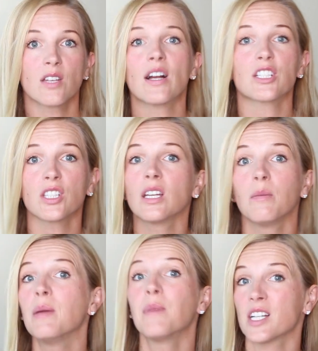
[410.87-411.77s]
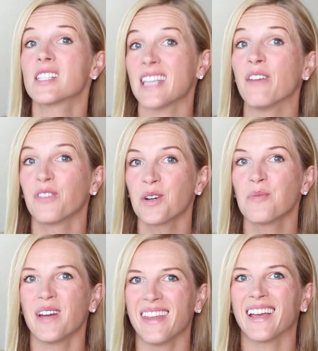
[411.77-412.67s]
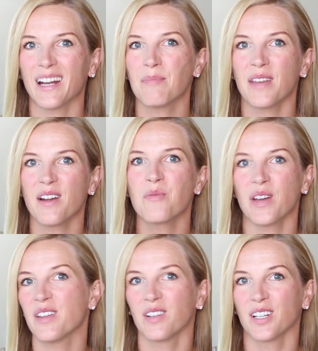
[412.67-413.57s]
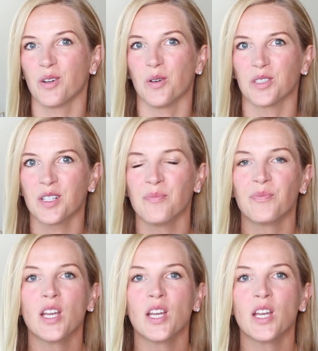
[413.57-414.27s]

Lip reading: they're actually going to be much safer when they get up there when they're a little older.